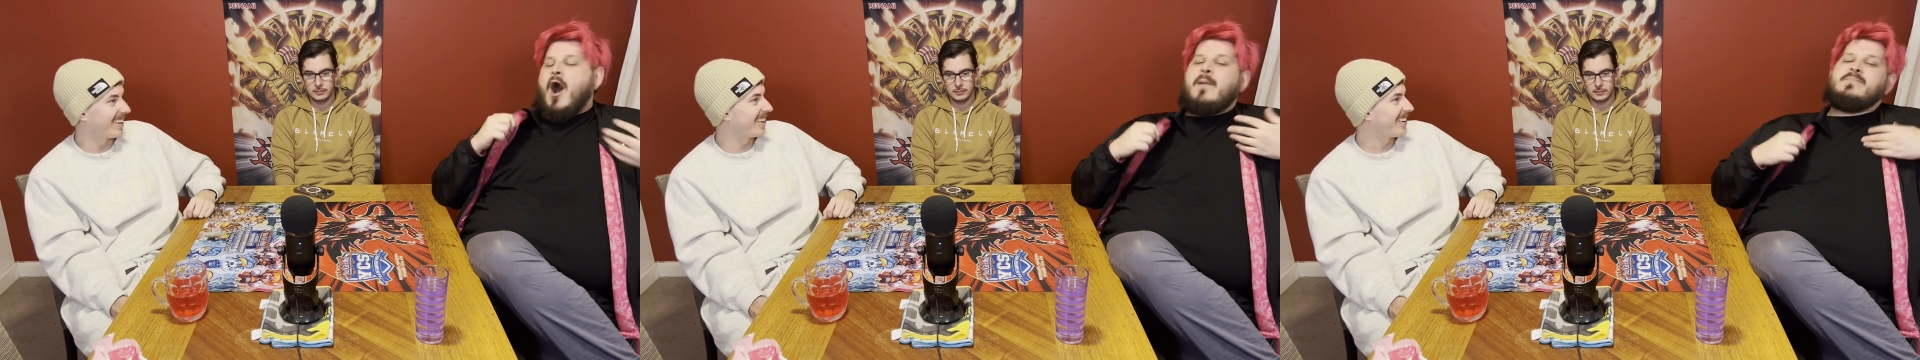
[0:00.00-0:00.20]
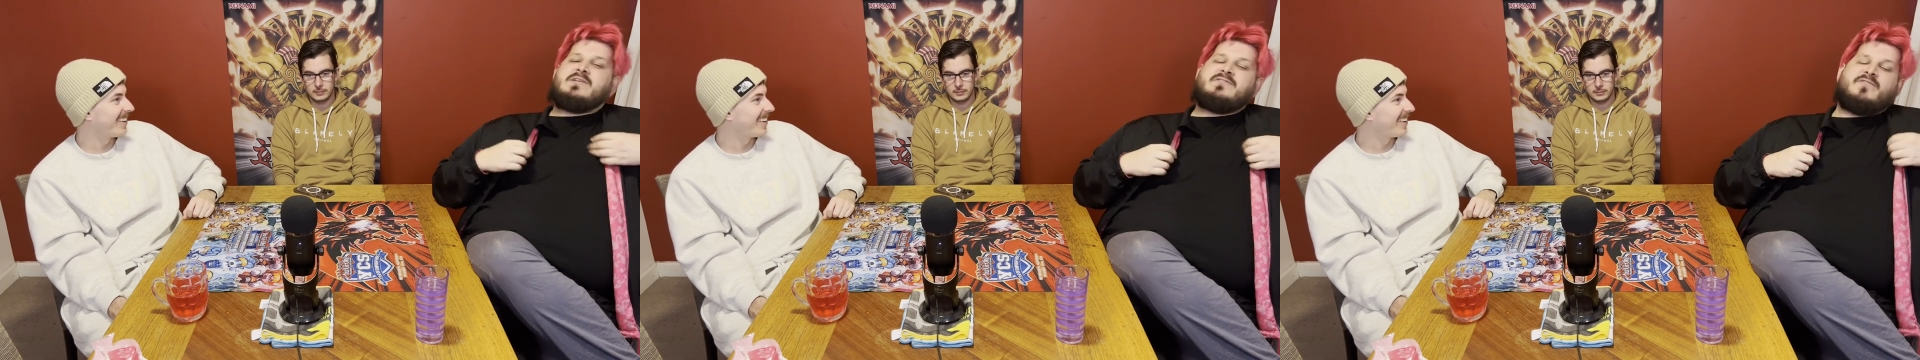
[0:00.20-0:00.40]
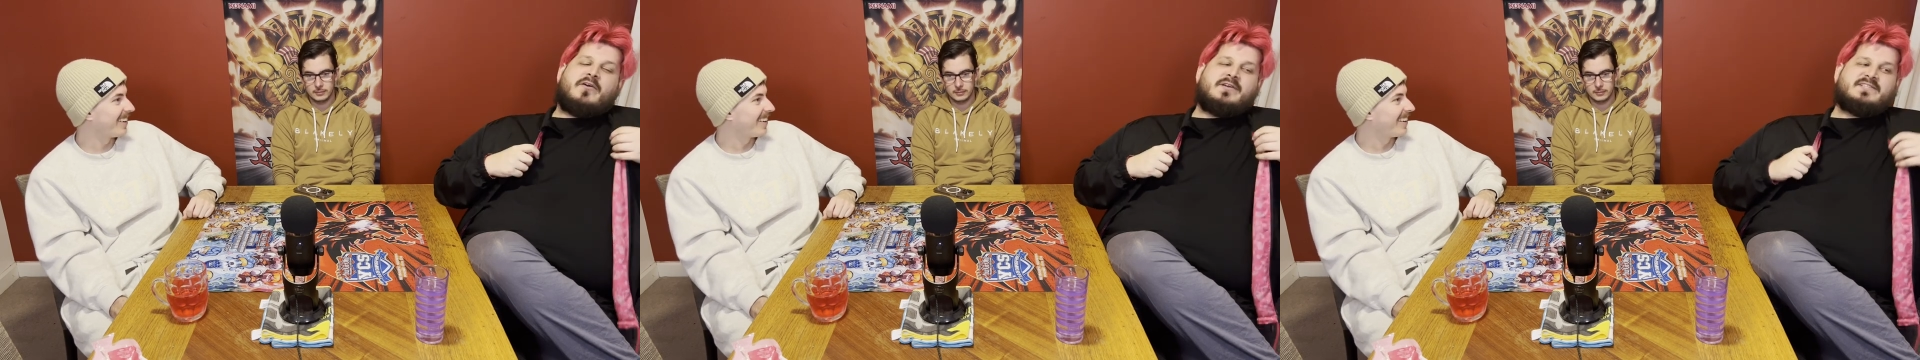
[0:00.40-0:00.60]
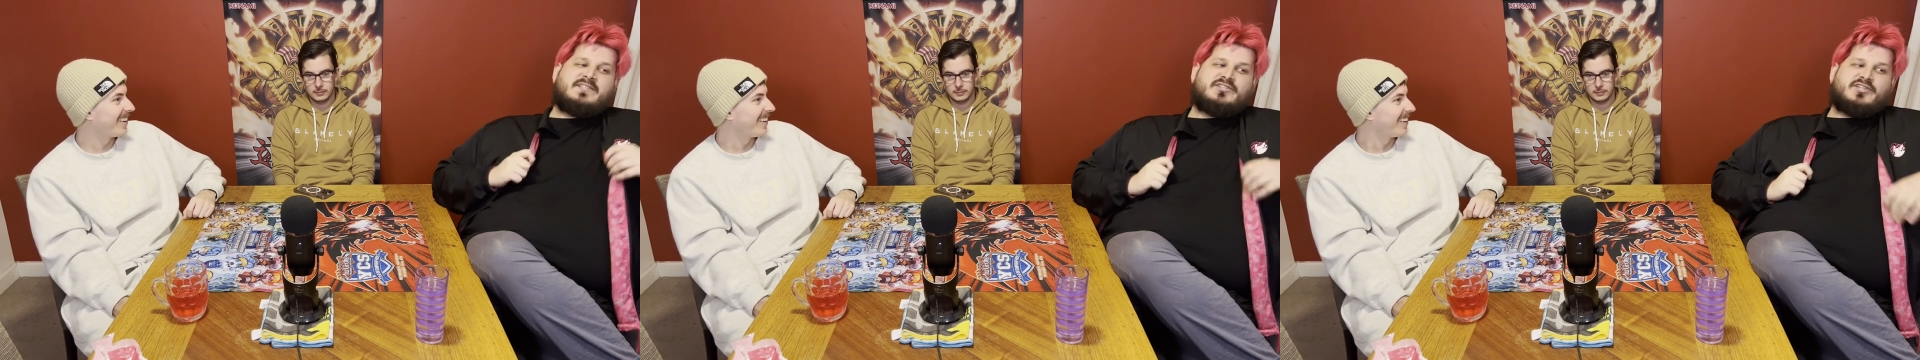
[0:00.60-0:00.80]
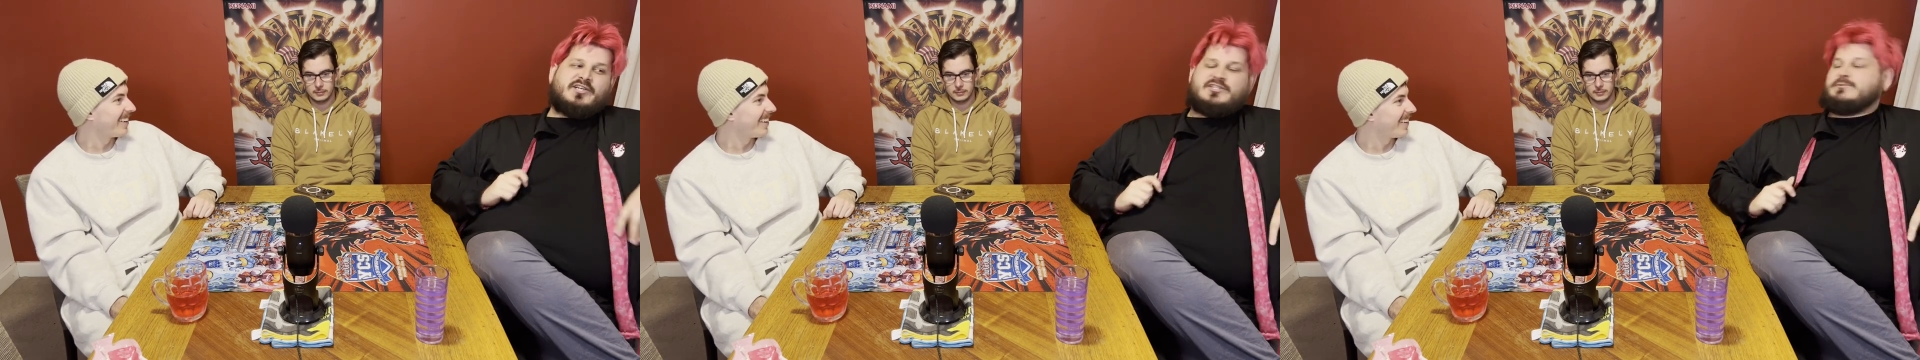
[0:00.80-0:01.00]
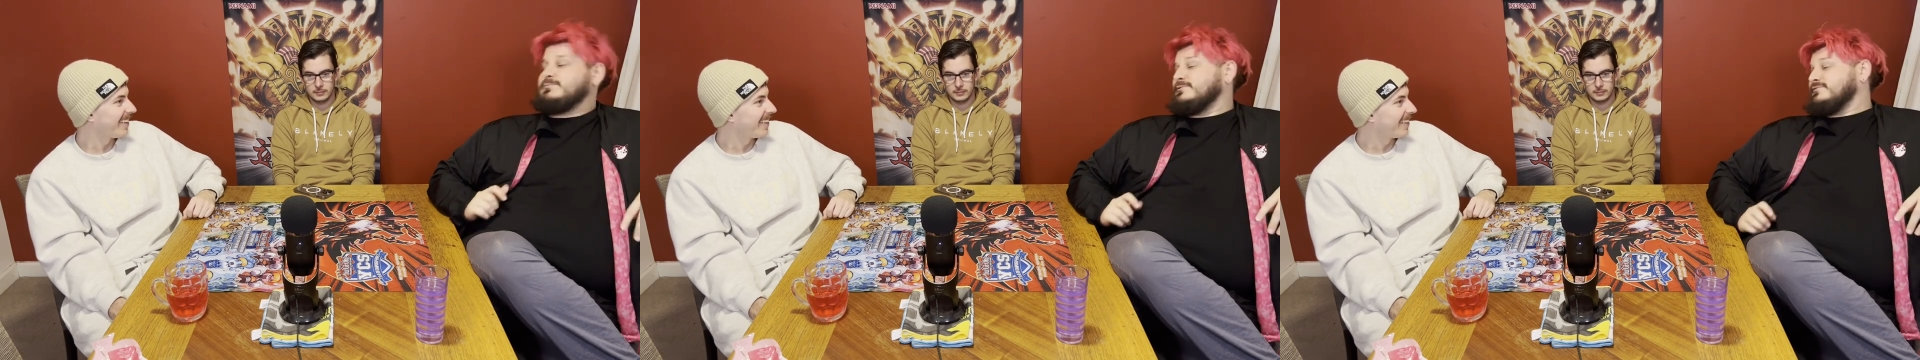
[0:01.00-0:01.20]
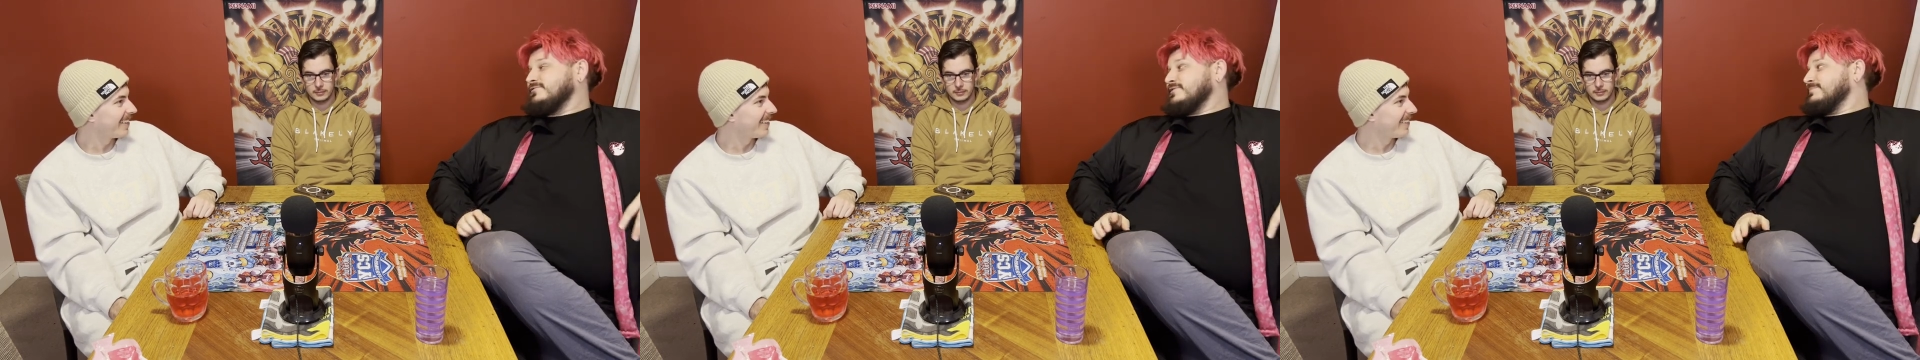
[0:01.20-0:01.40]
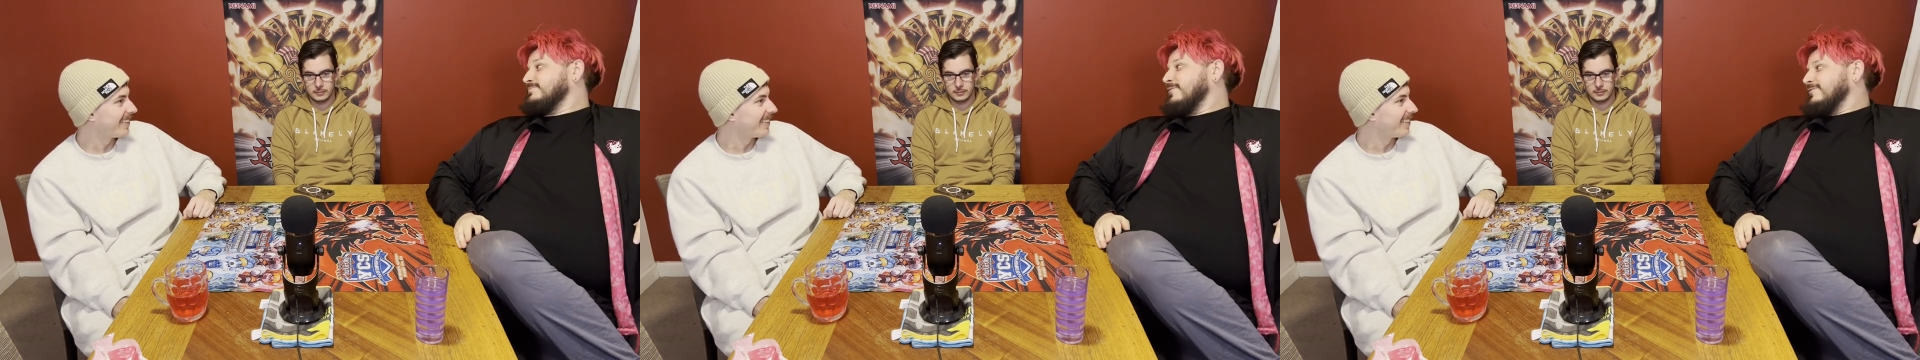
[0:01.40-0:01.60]
Speaker 1: i'm just very suggestible
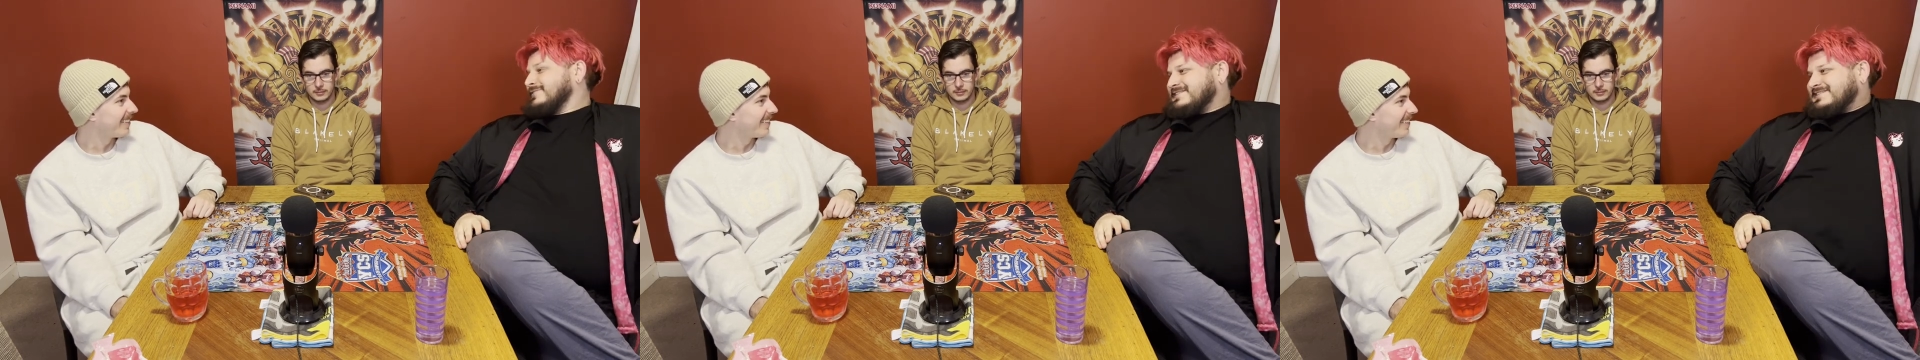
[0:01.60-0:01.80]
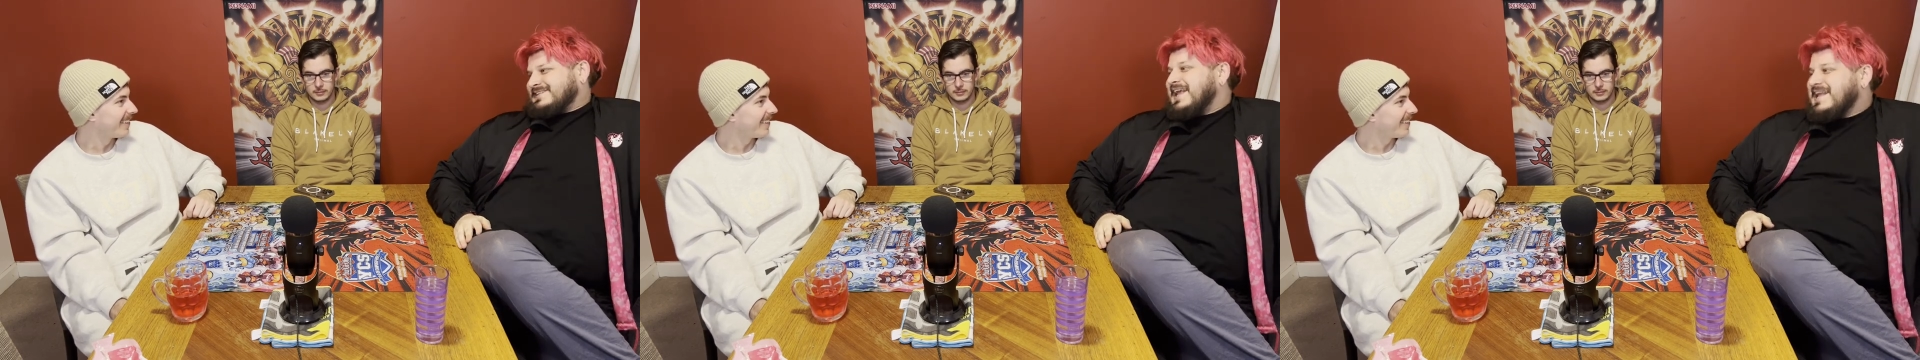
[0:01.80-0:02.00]
for sports